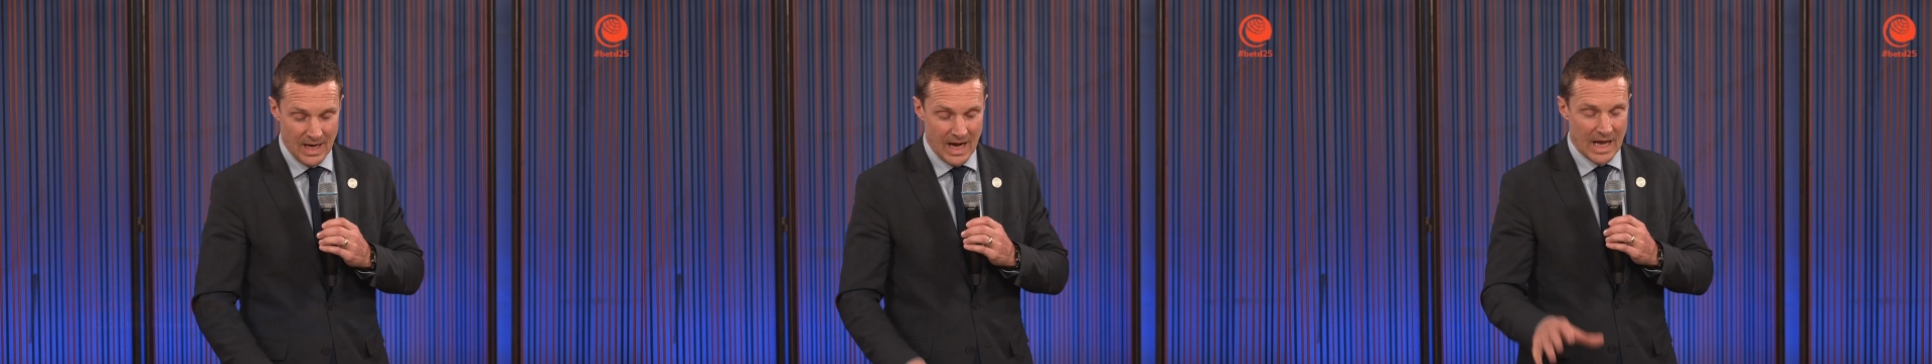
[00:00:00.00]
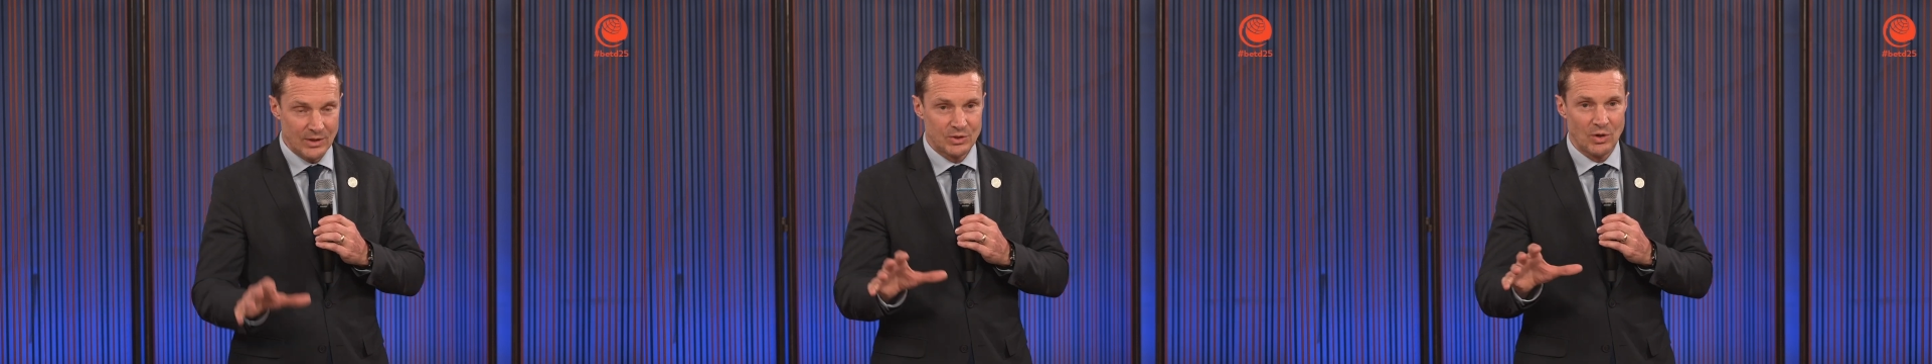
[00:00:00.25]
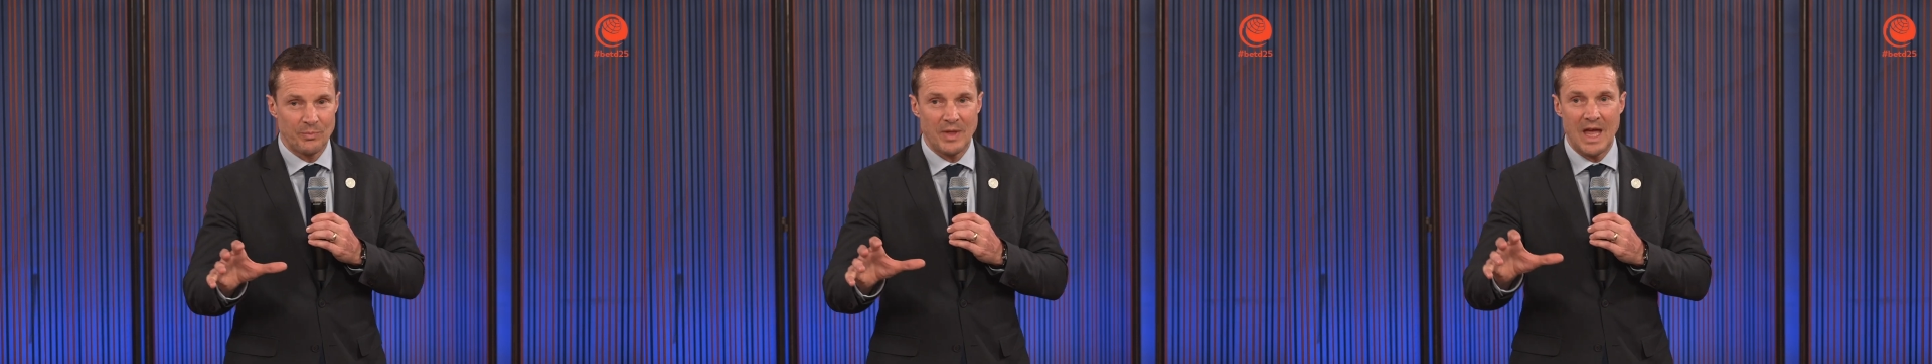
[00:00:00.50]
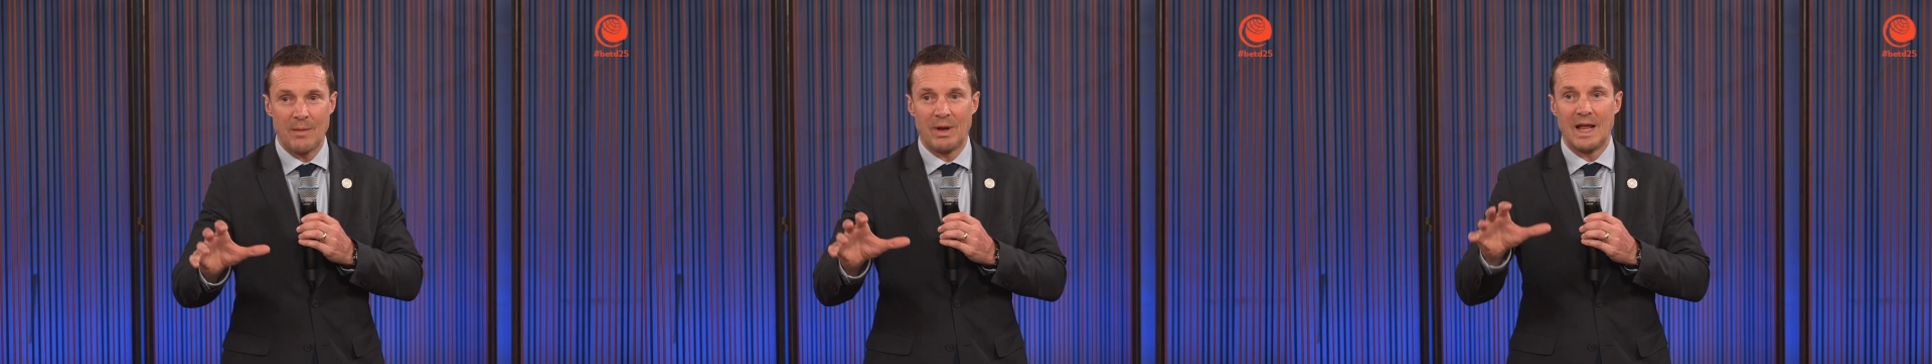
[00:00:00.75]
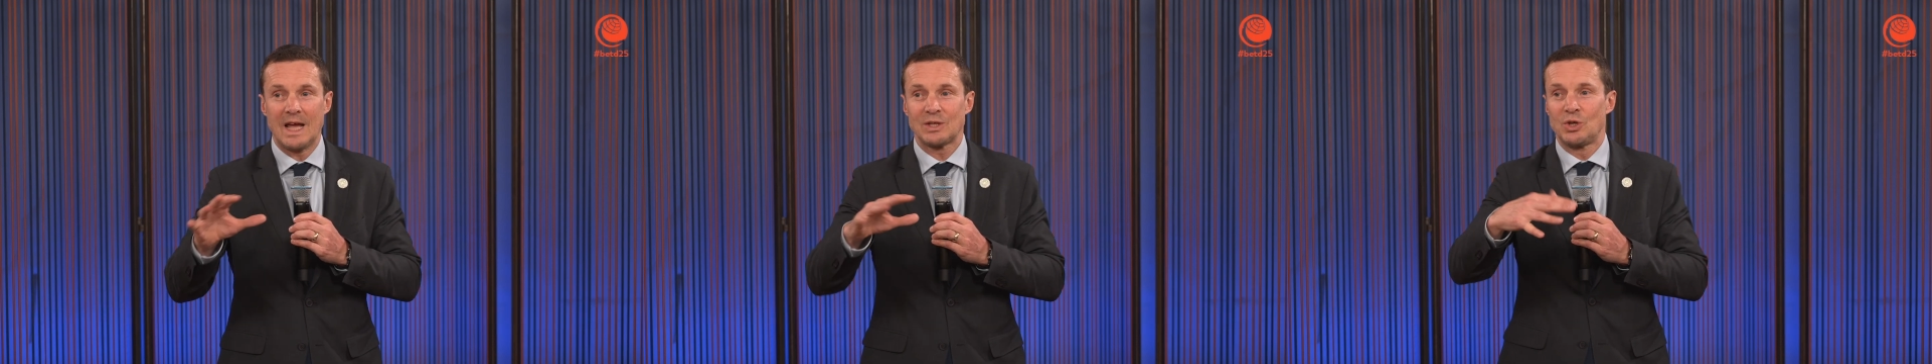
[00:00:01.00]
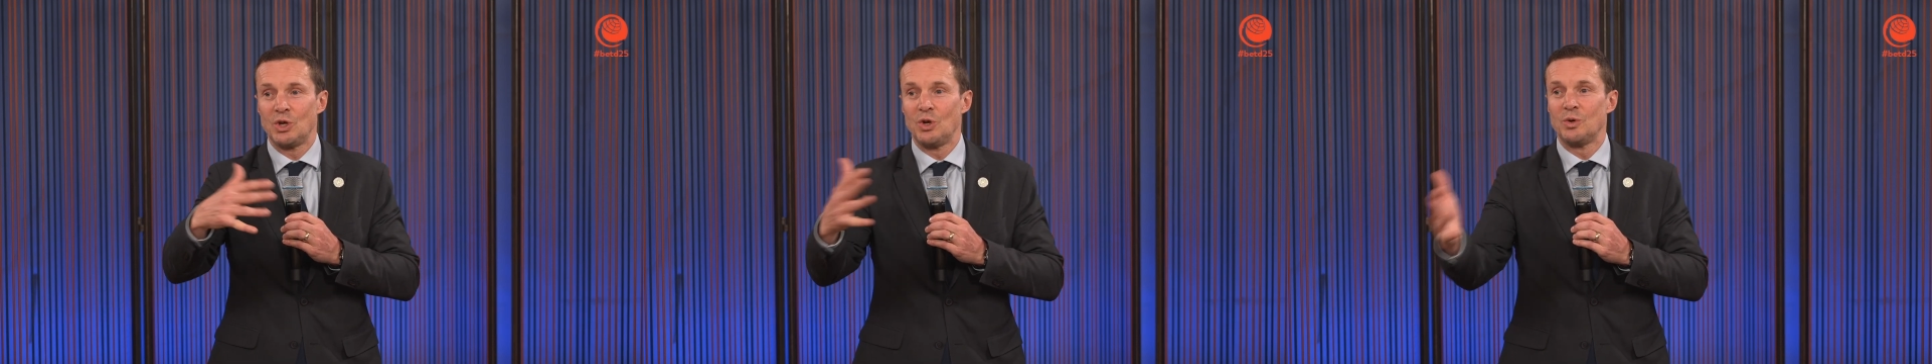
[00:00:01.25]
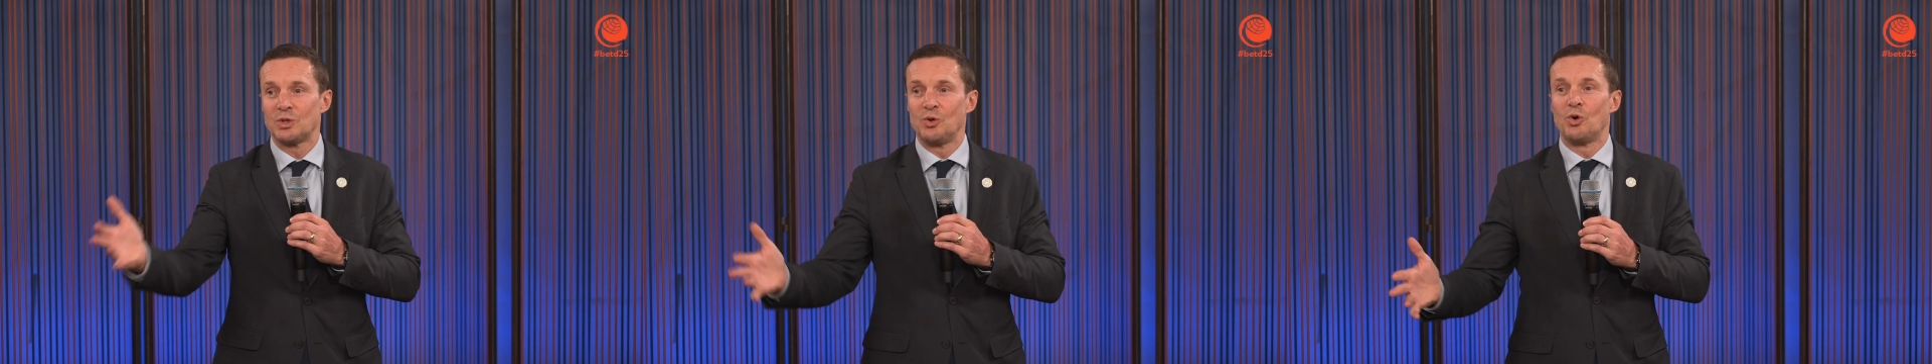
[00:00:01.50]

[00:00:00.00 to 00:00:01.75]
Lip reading: I'll stop there, but I ask you as an